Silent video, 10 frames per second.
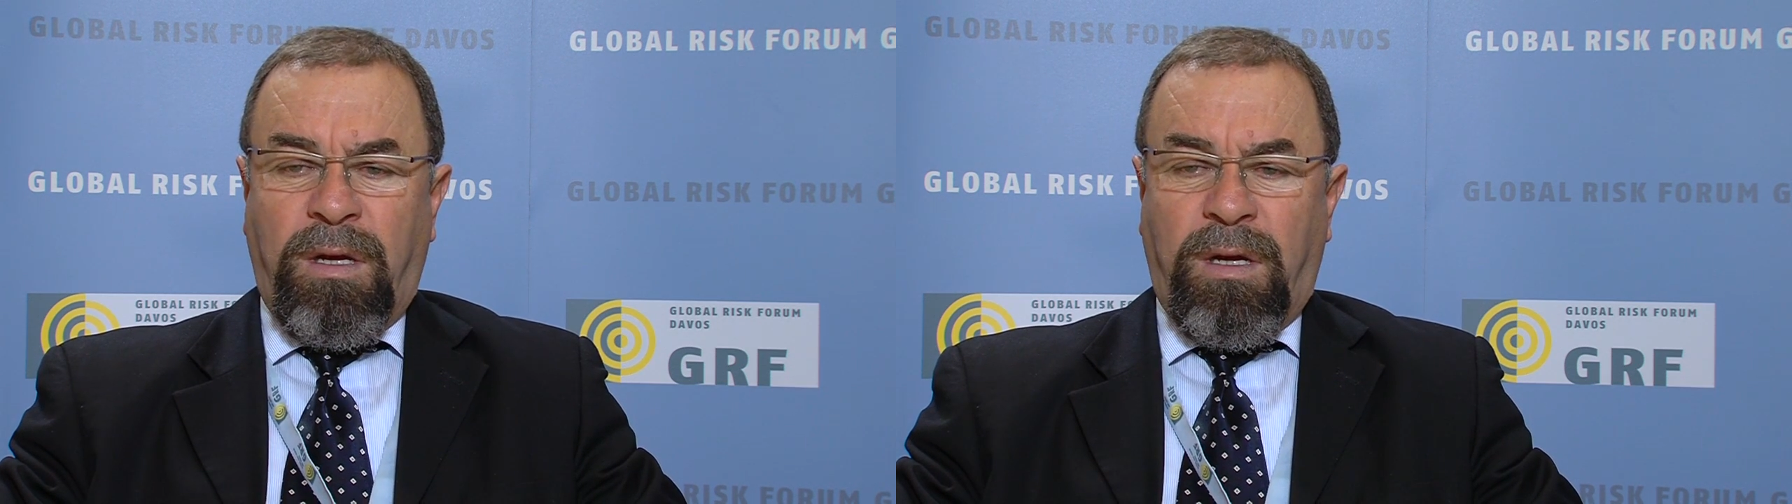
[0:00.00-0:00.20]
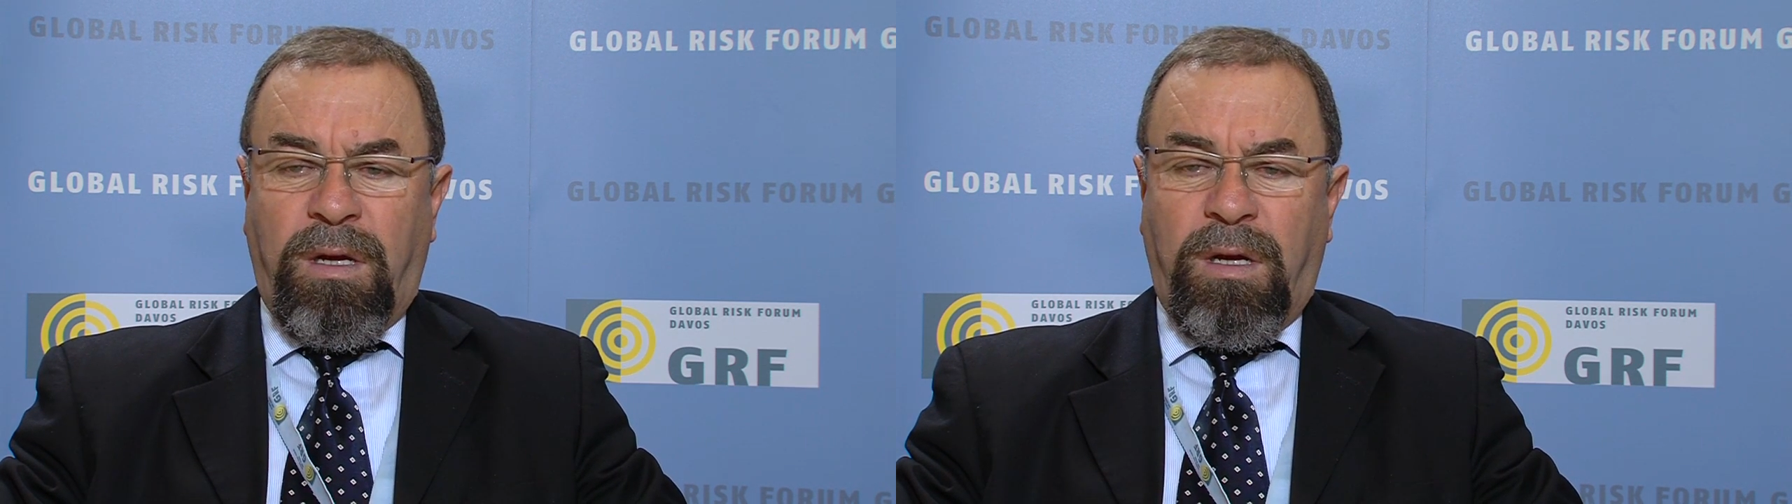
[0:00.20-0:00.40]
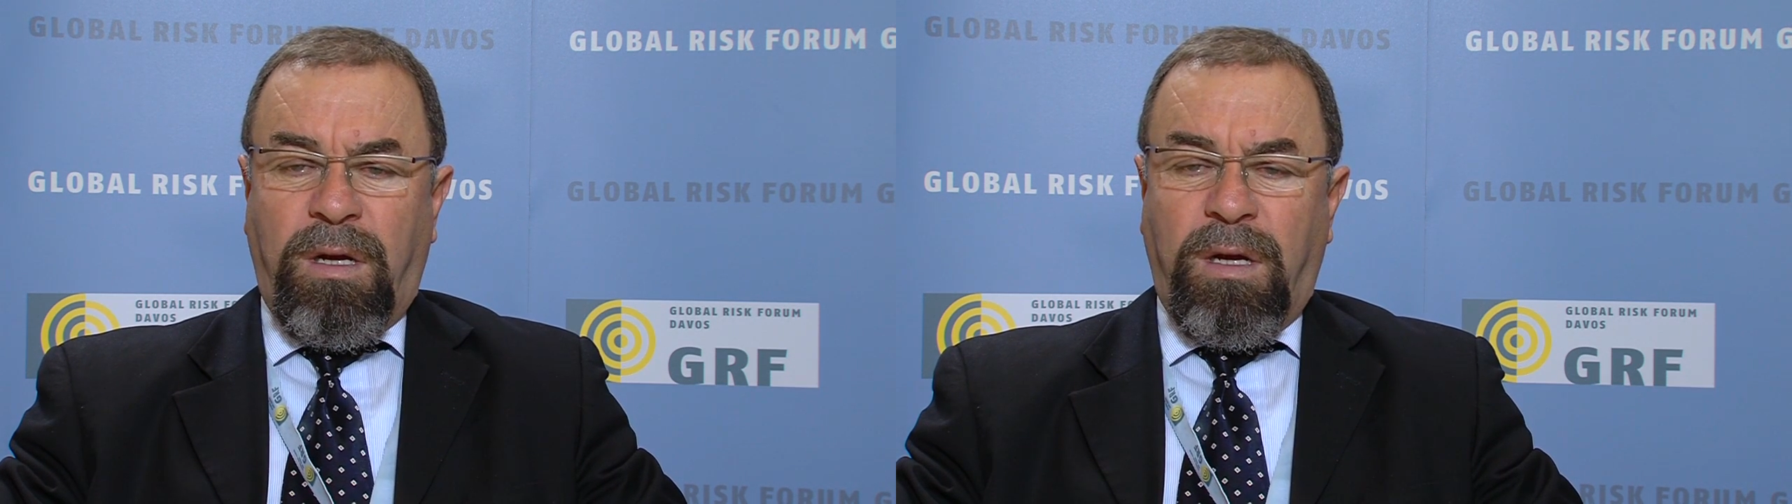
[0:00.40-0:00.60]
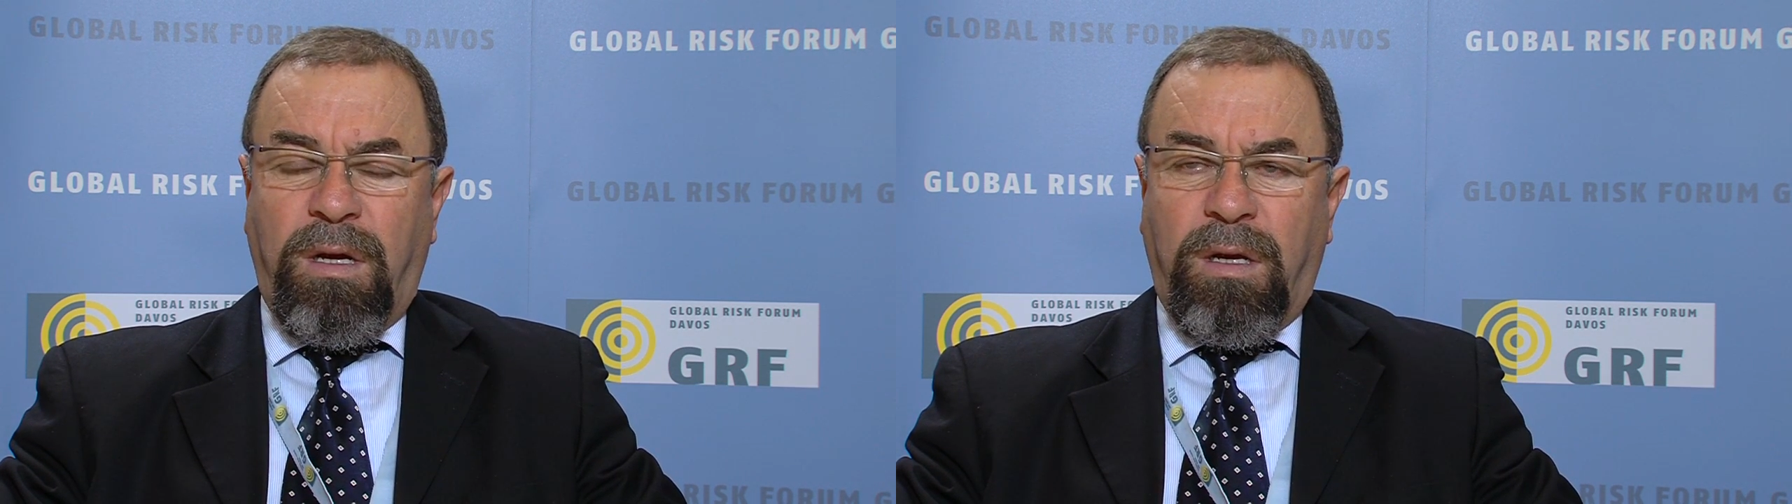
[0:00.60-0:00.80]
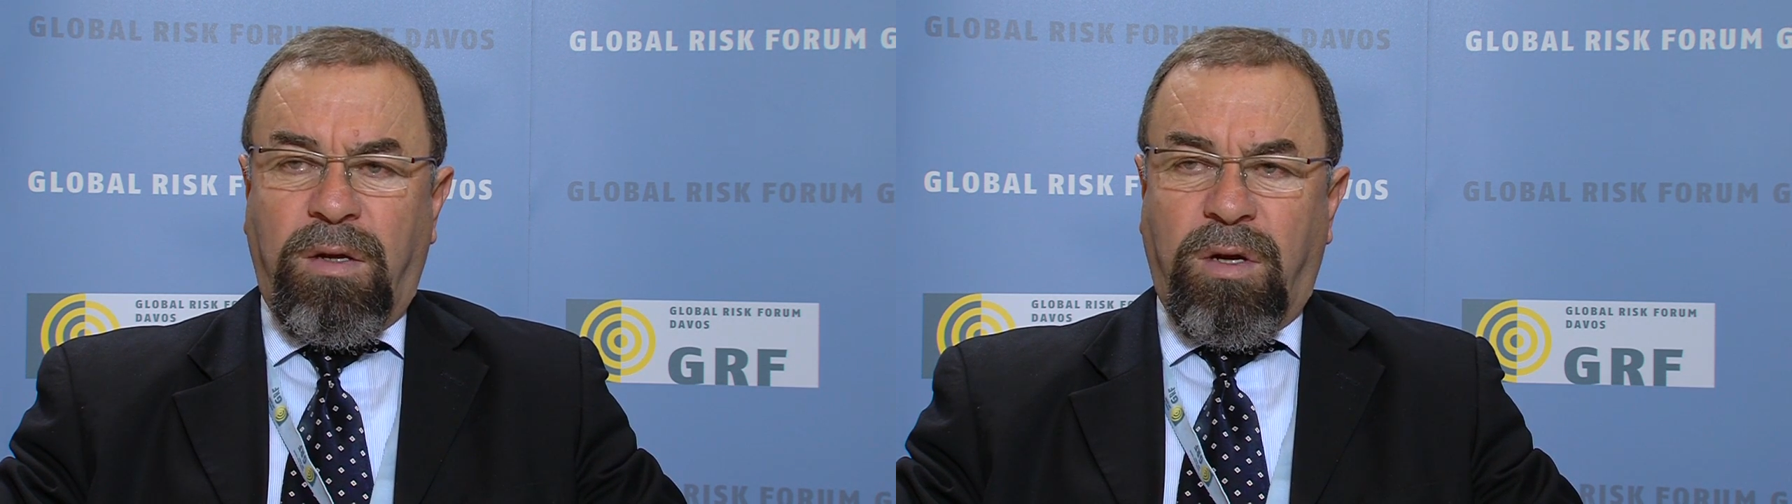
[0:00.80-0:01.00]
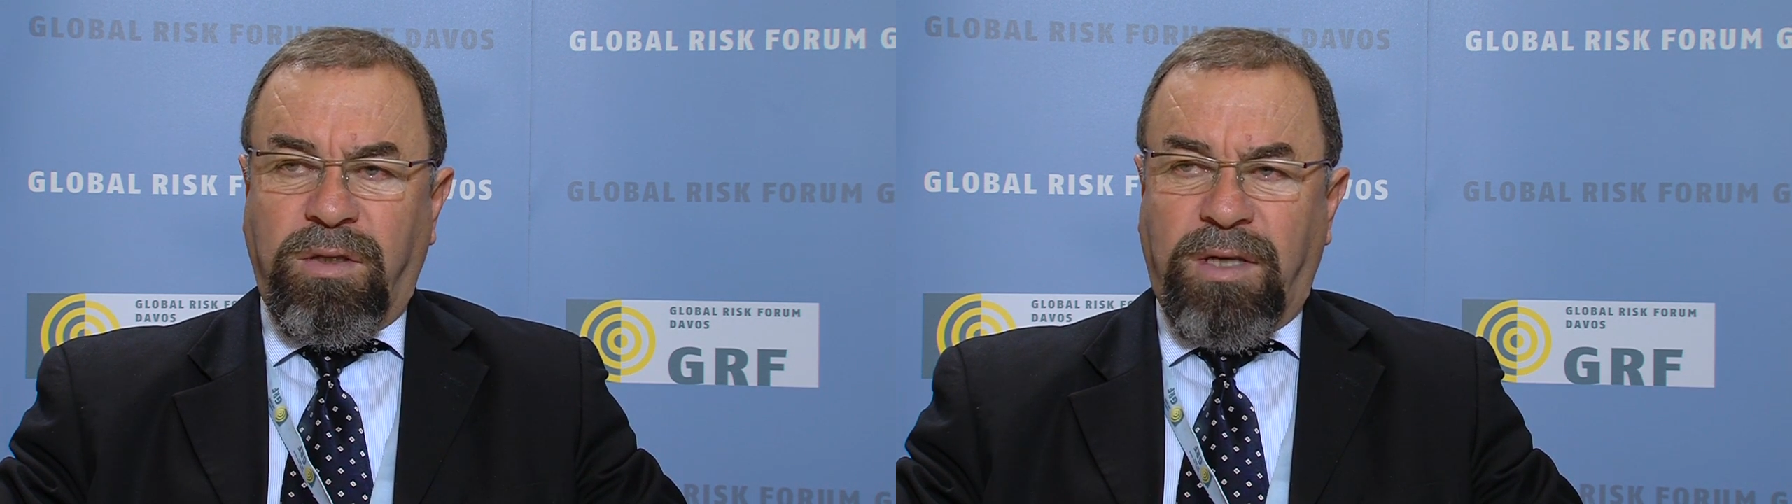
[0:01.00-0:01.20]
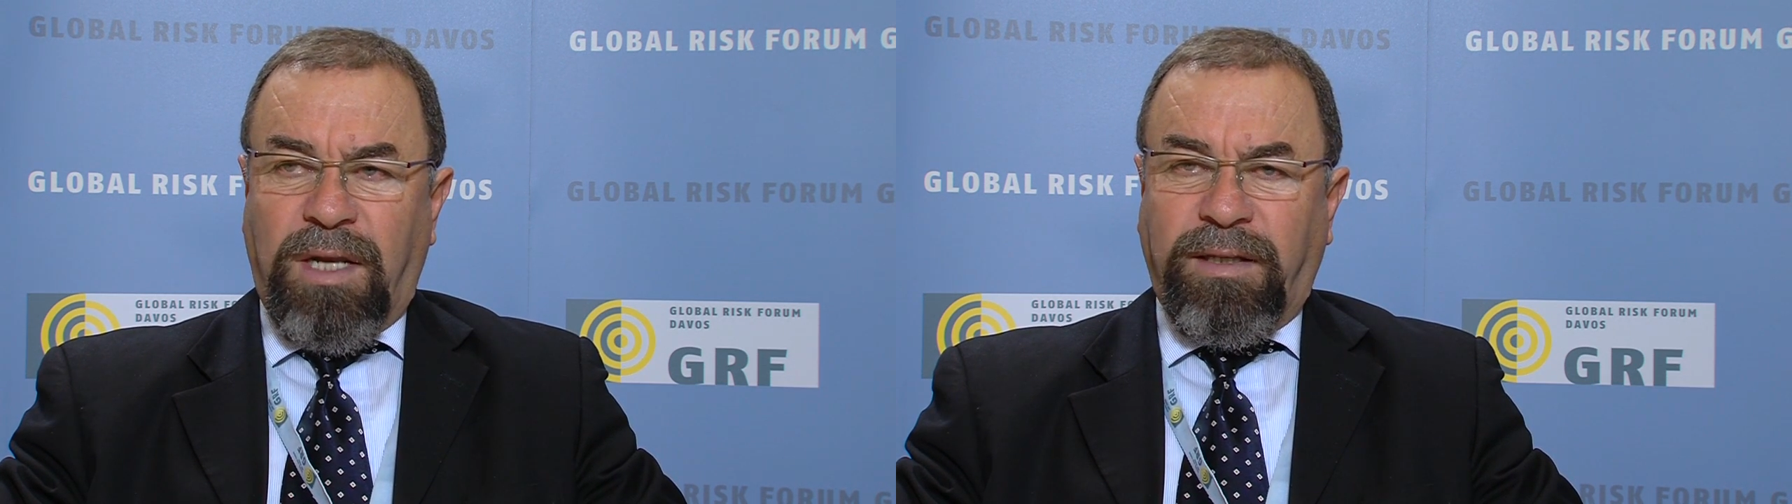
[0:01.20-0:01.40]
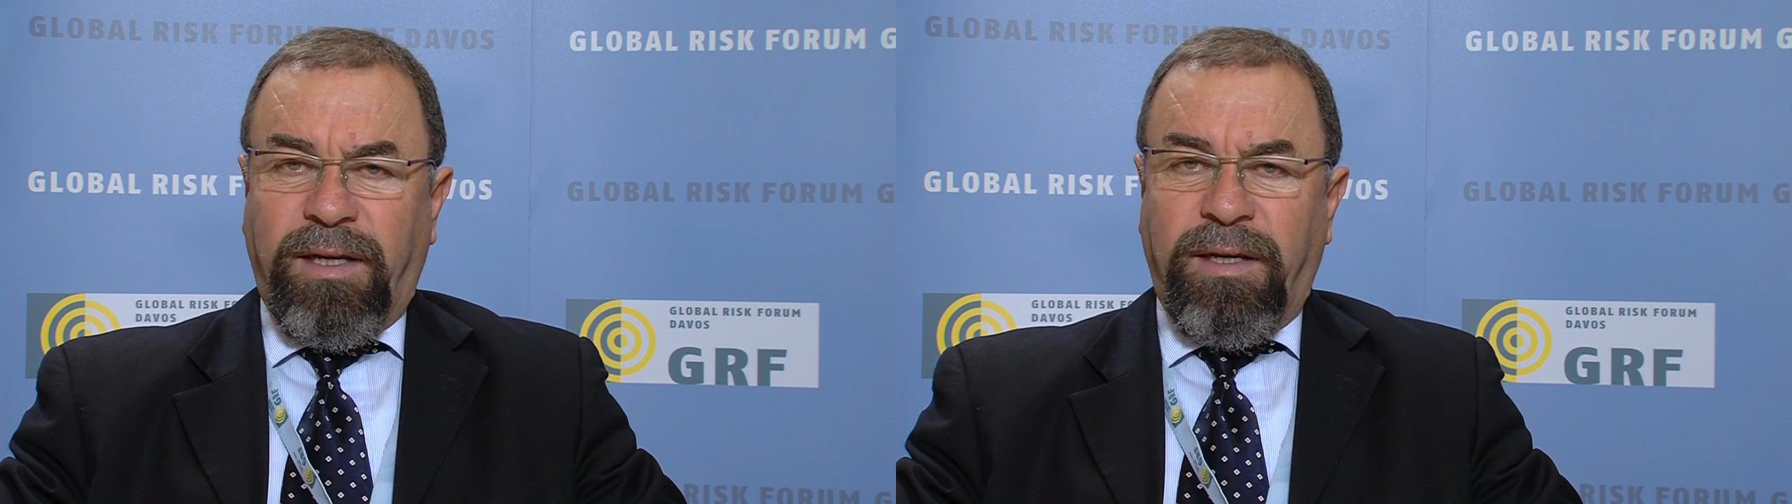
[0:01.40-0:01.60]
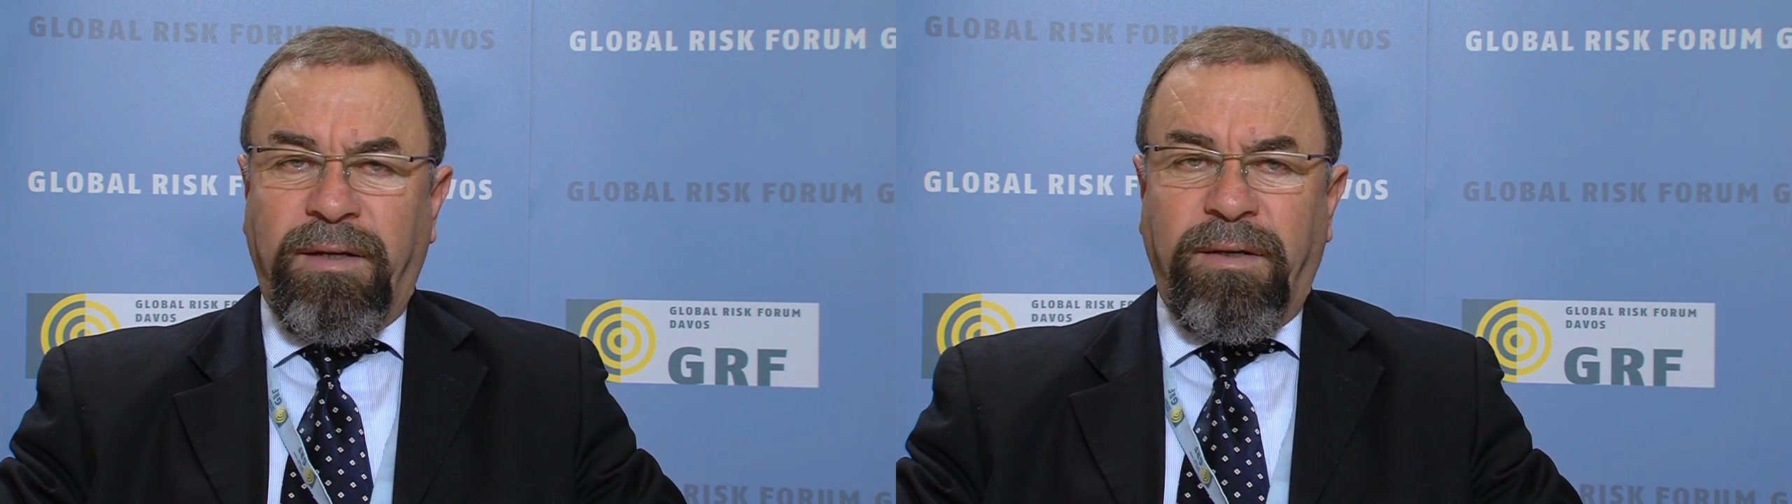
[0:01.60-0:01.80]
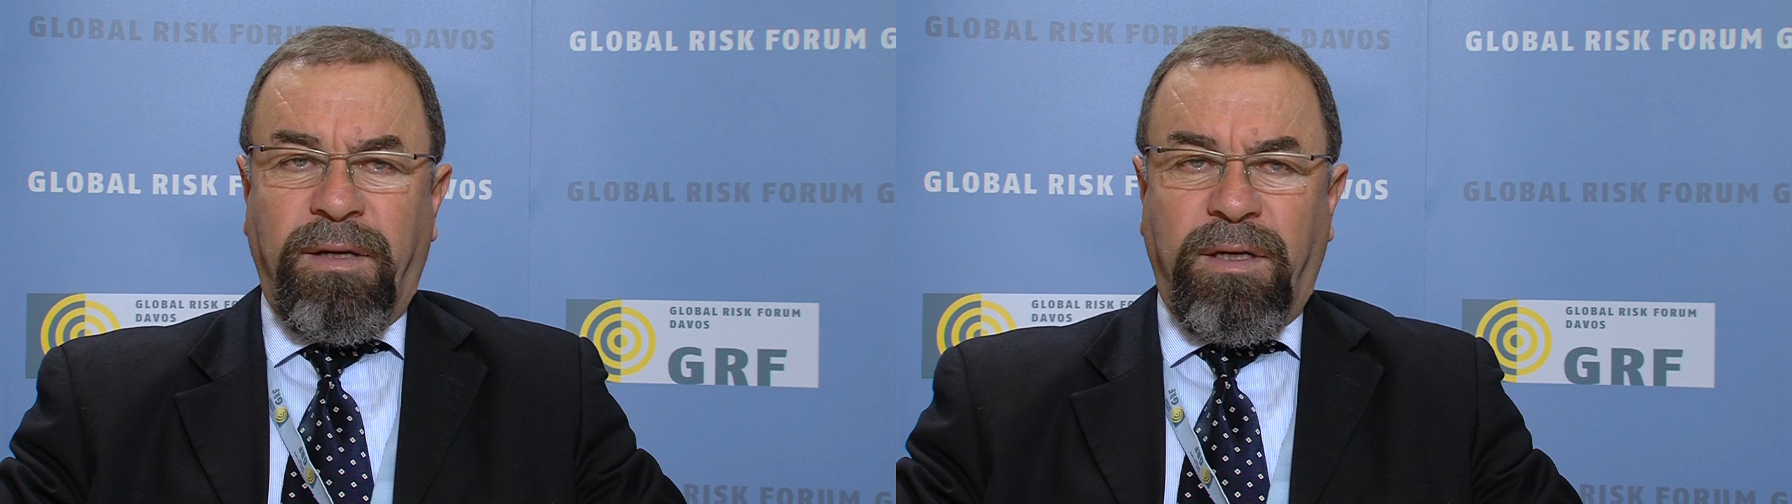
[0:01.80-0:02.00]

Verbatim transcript: uh, consulting,